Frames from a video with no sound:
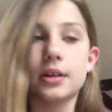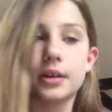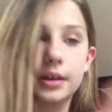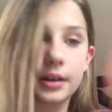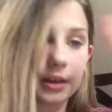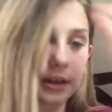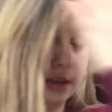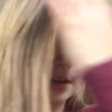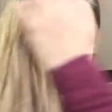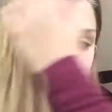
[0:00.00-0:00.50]

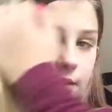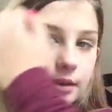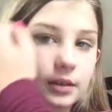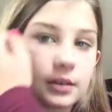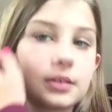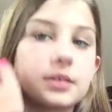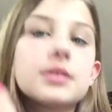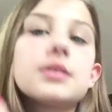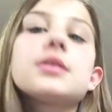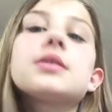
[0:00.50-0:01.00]

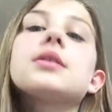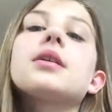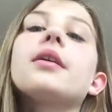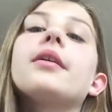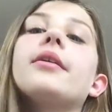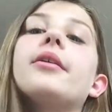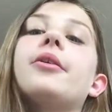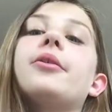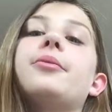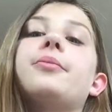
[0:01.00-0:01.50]
And
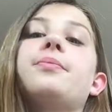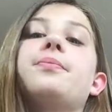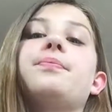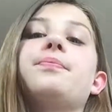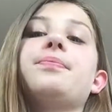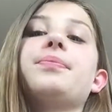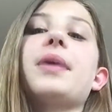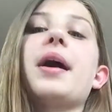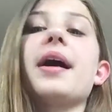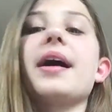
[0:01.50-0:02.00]
um,
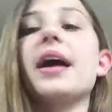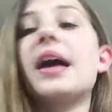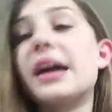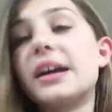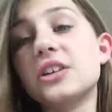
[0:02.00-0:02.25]
I